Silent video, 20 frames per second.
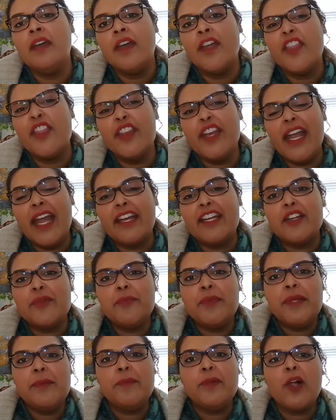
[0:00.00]
300
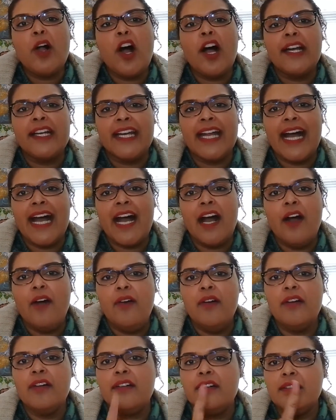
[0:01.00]
people are
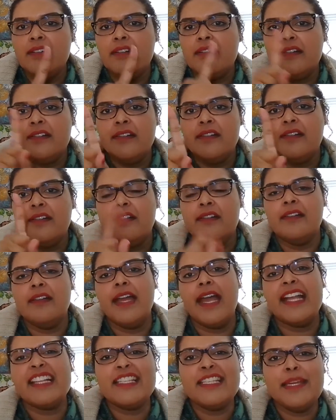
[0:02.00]
now
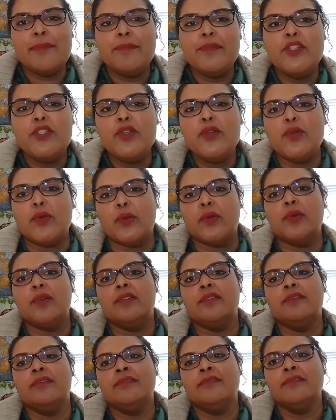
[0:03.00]
at step 2
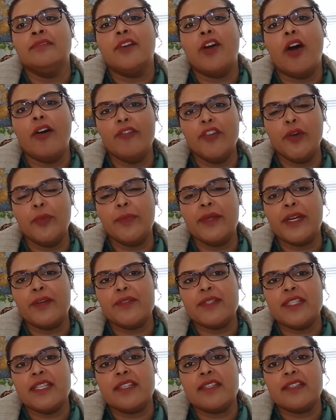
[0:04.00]
of your
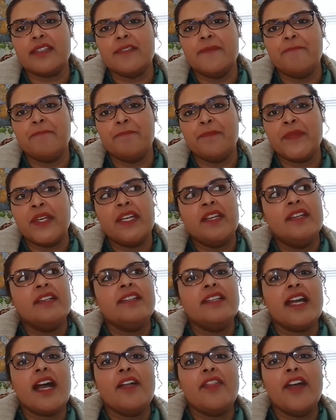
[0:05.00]
process.
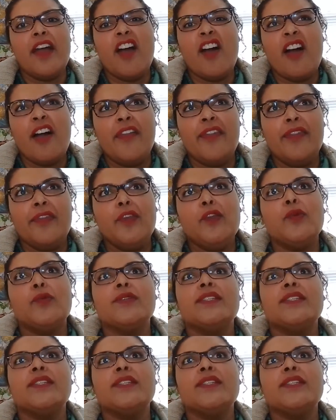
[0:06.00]
Now they're on your